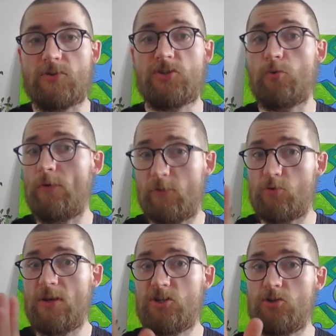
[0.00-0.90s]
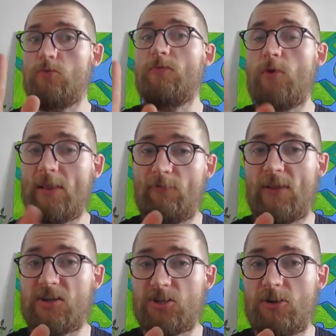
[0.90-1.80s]
So with creation of one
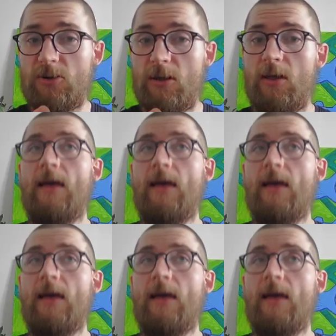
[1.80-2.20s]
flashcard,